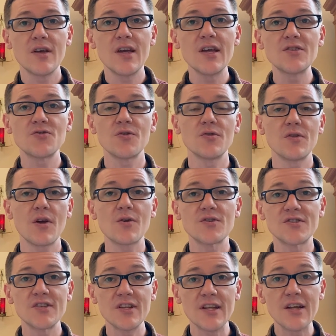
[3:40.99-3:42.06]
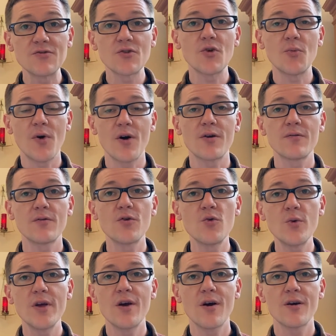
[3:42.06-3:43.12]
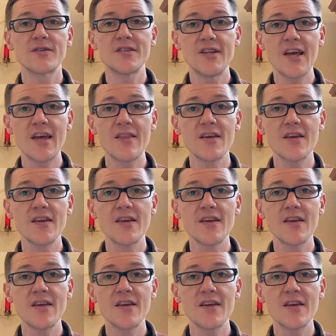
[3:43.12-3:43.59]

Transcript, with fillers: they are still an integral part of who we are today.